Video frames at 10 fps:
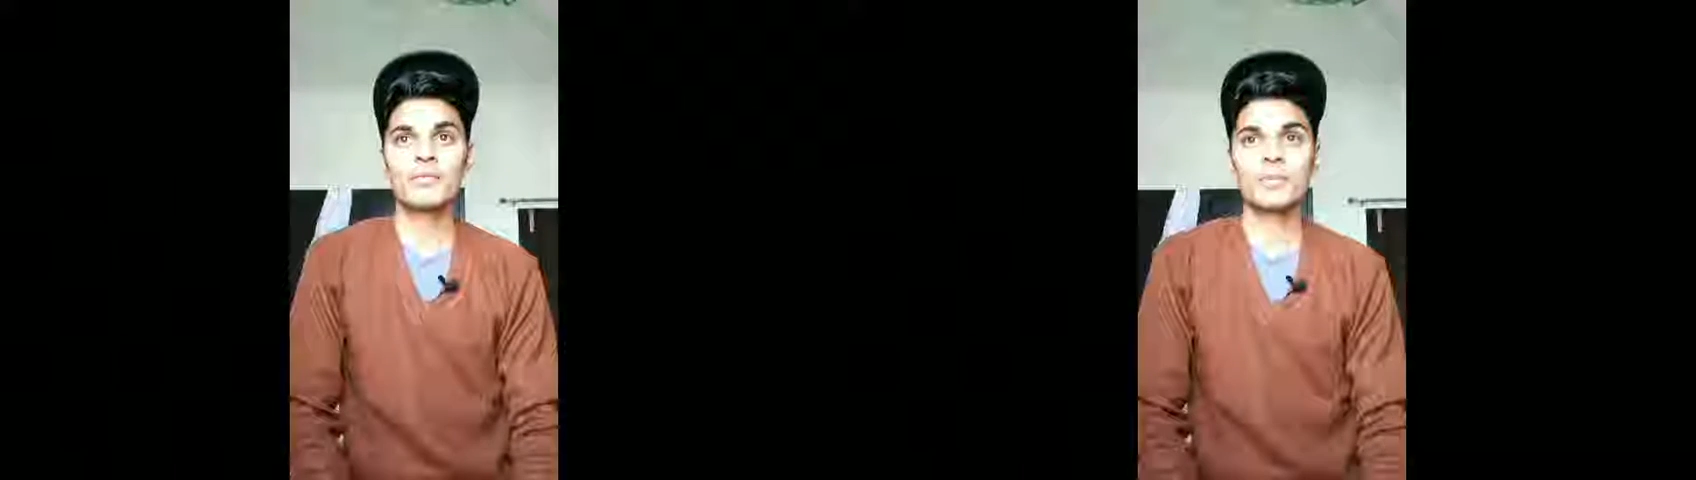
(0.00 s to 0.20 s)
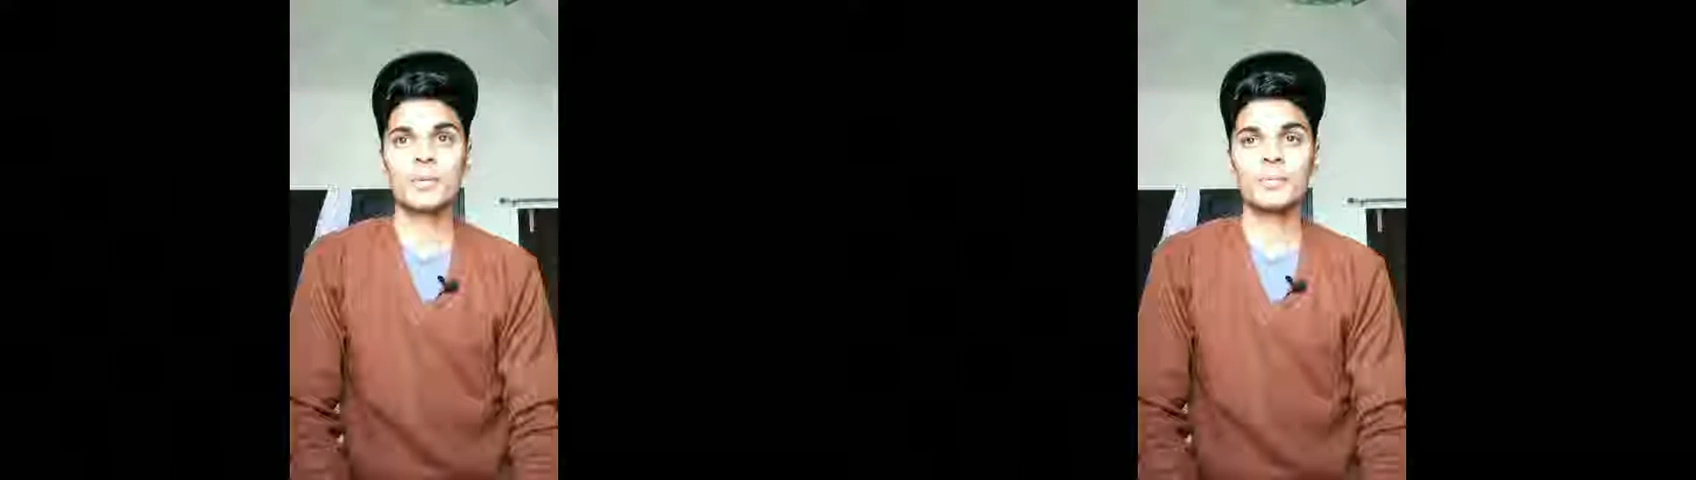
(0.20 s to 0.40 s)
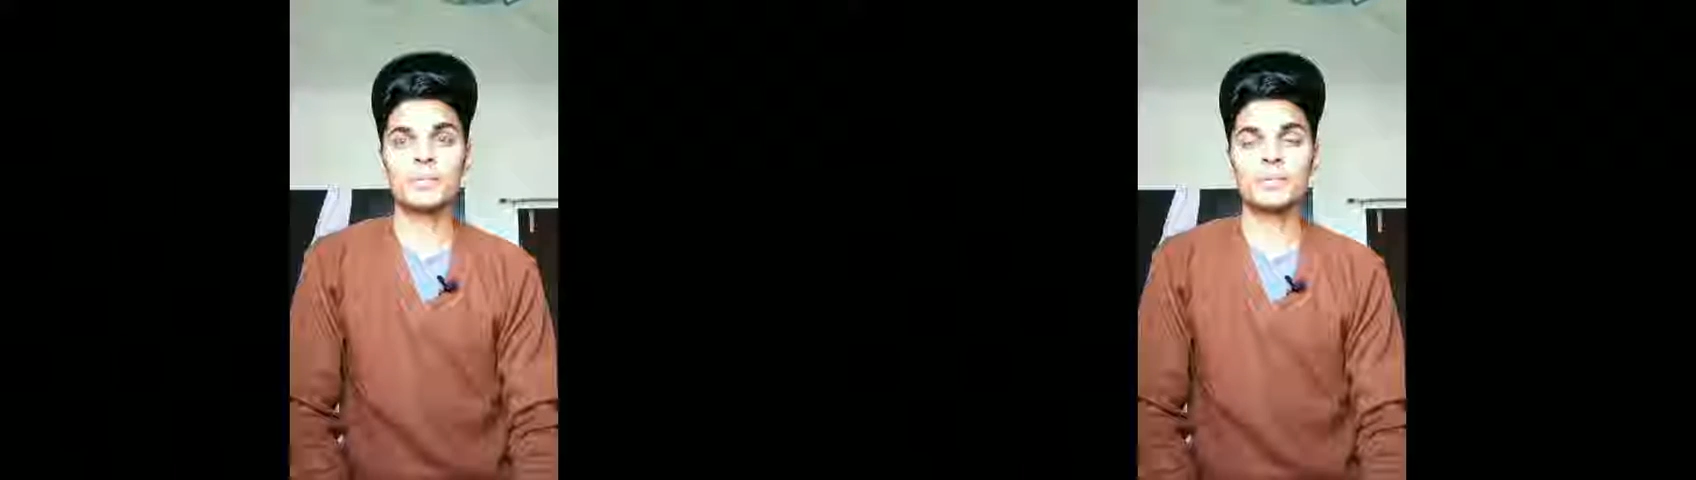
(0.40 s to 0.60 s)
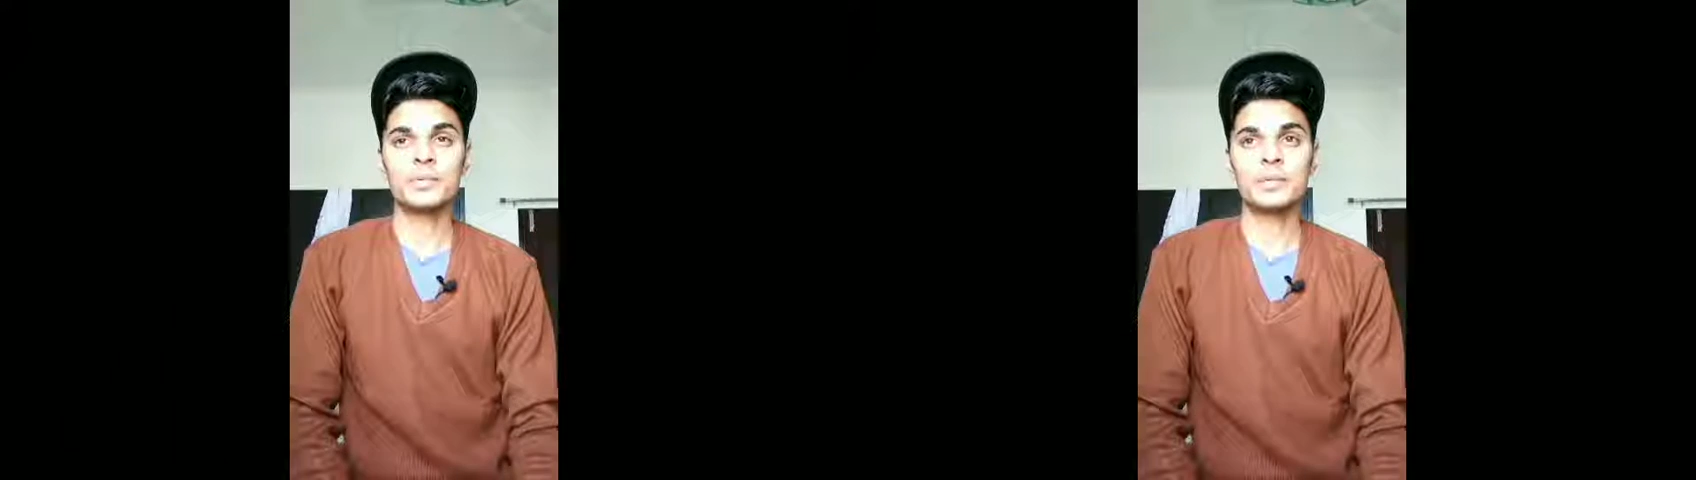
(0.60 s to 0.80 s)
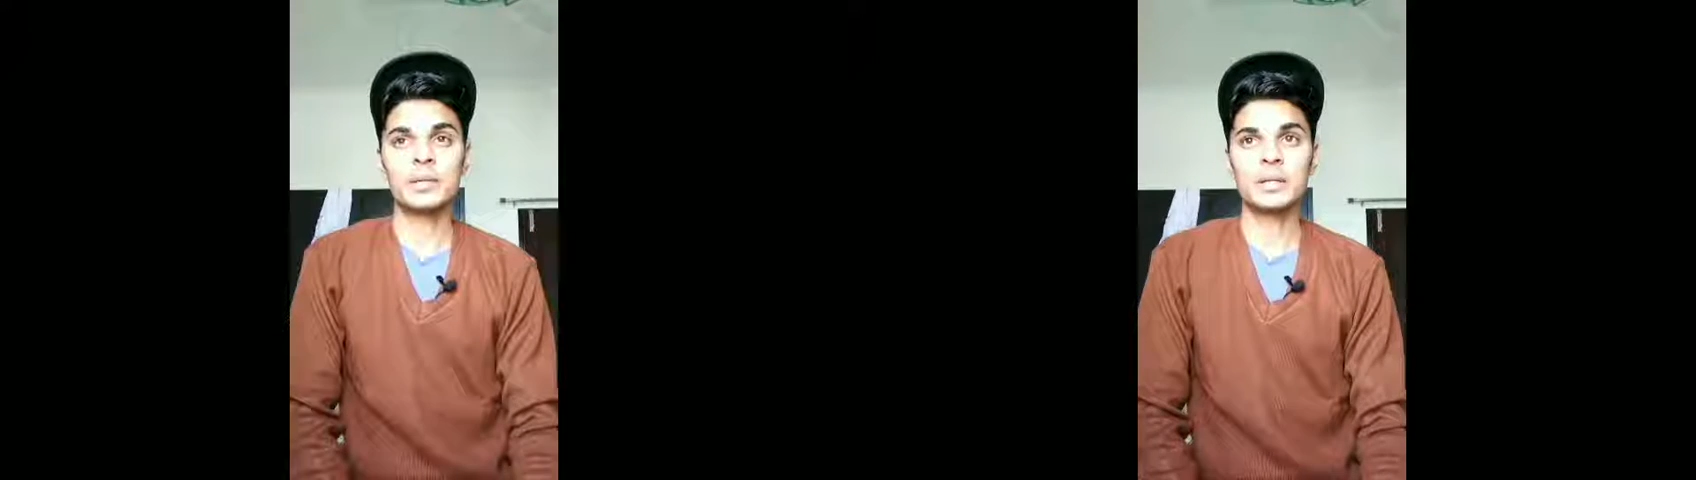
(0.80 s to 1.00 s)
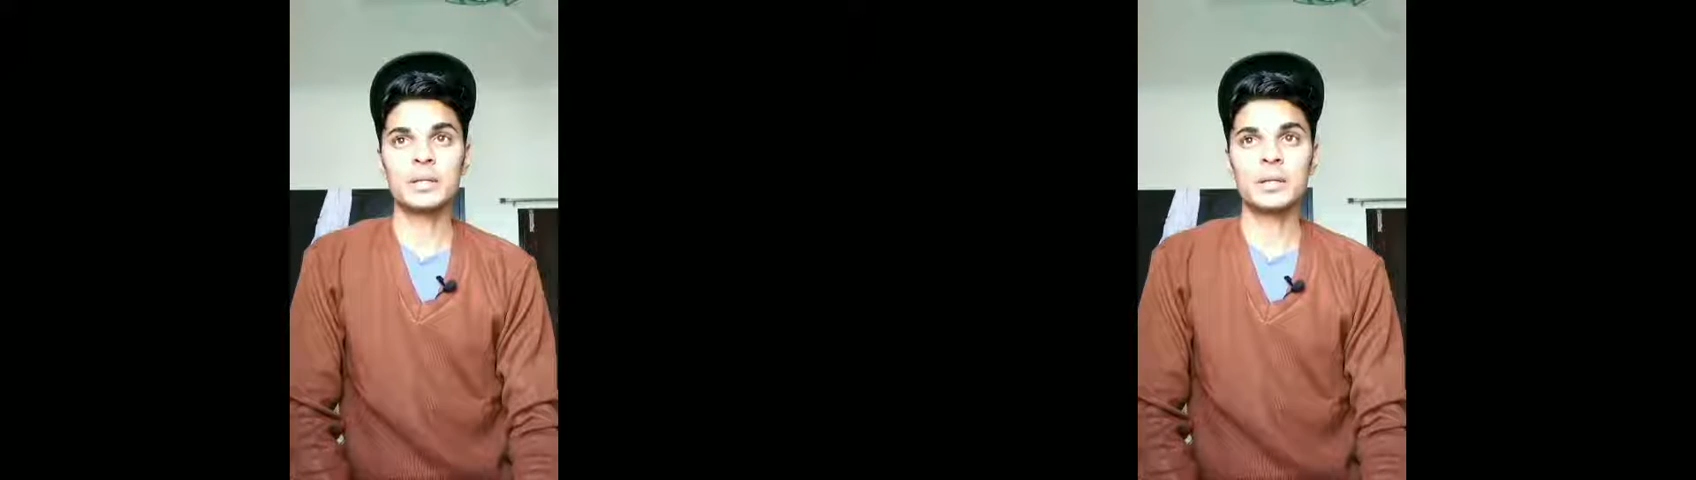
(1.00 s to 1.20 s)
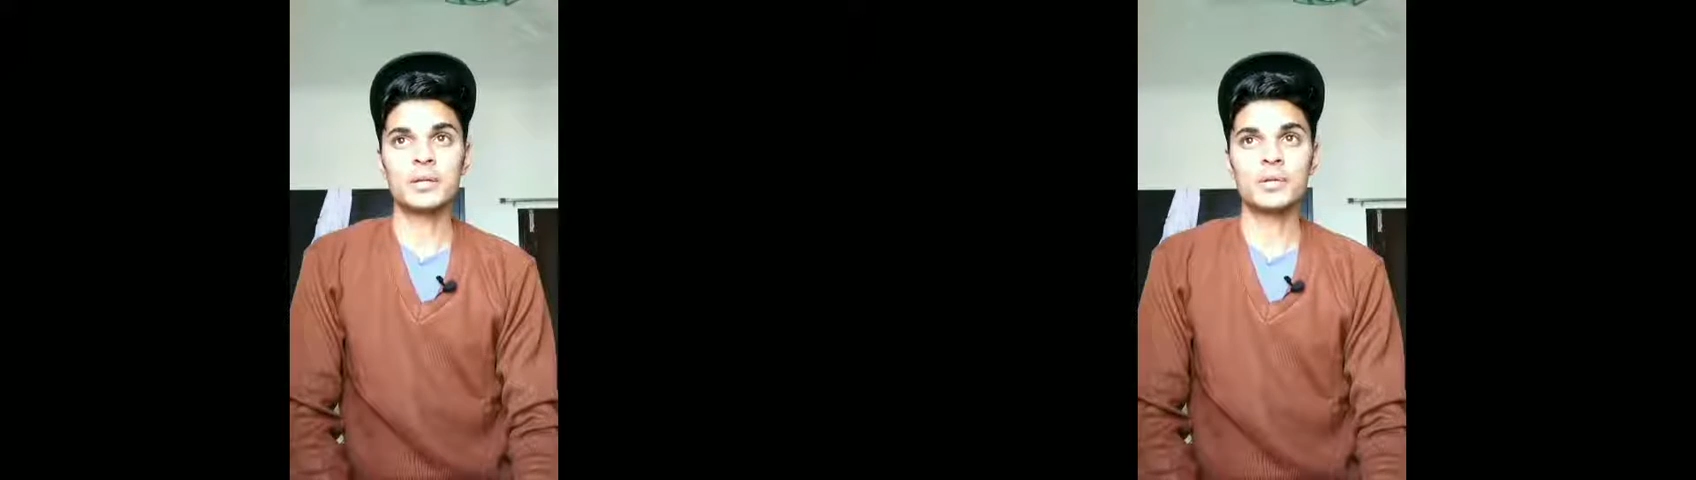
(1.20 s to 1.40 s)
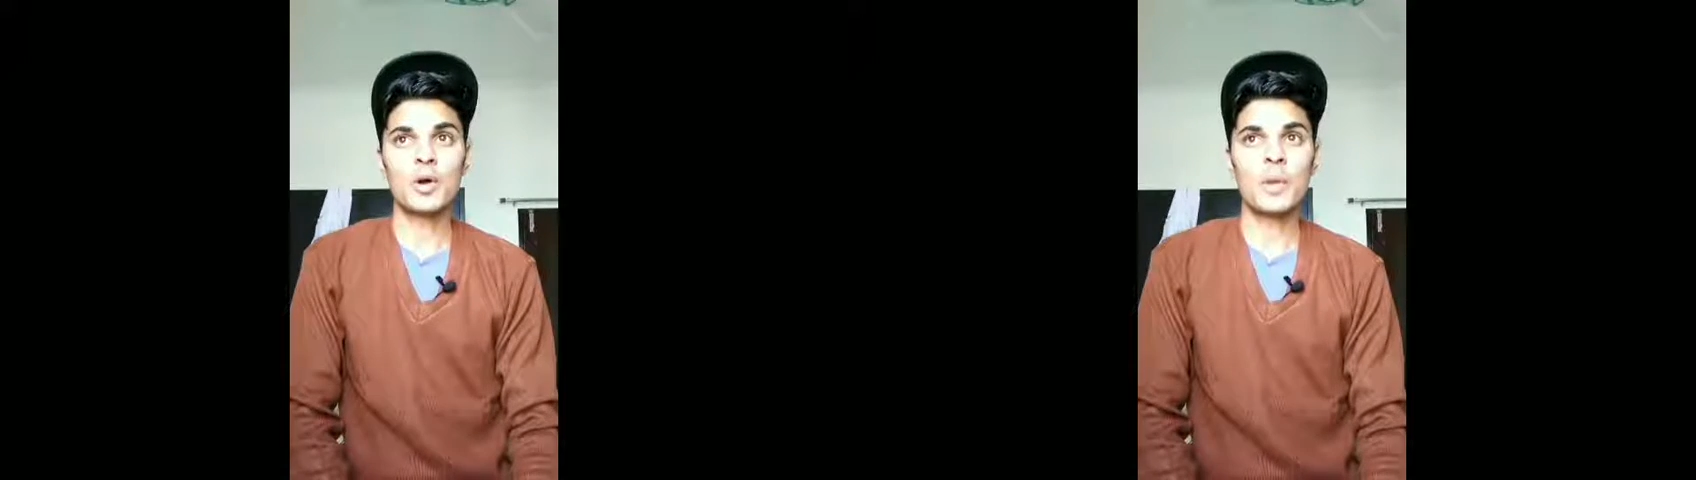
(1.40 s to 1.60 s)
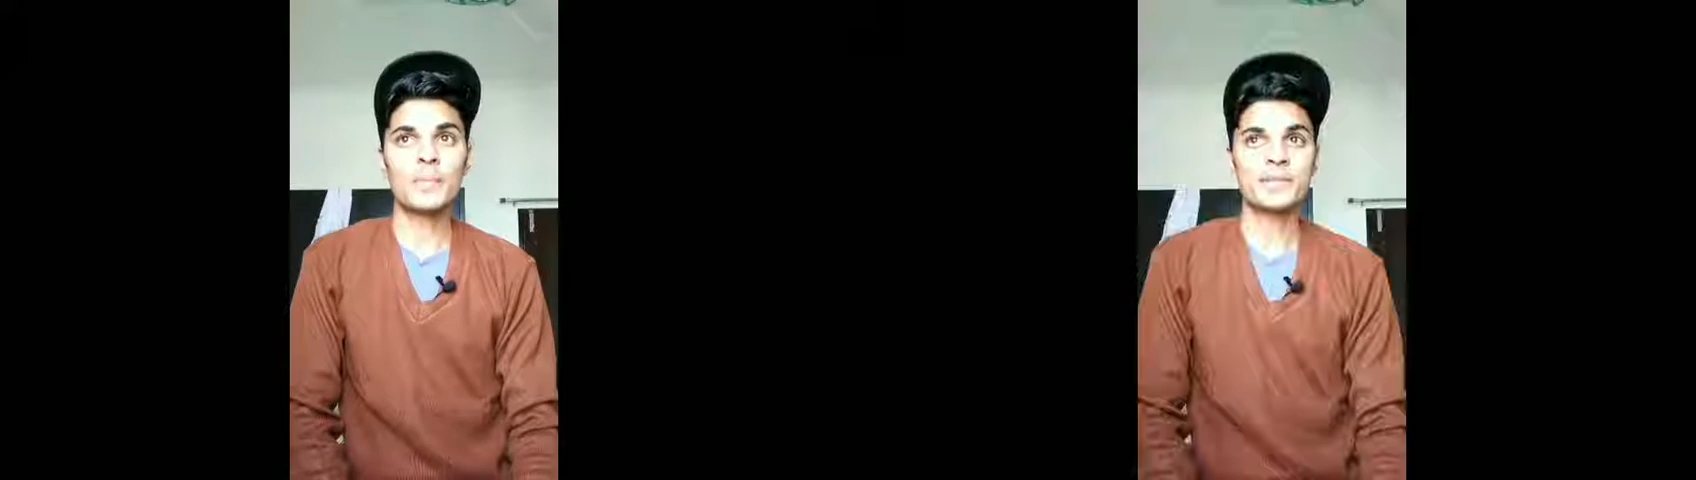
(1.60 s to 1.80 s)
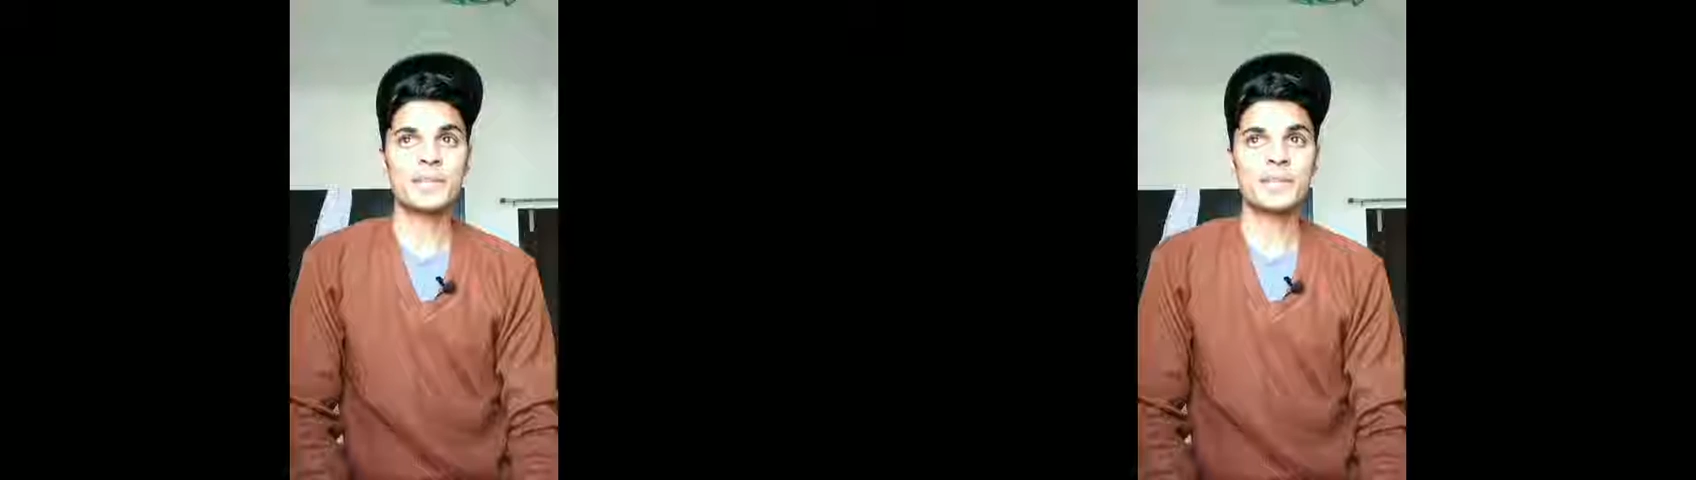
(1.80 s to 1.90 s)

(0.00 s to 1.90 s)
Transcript: from top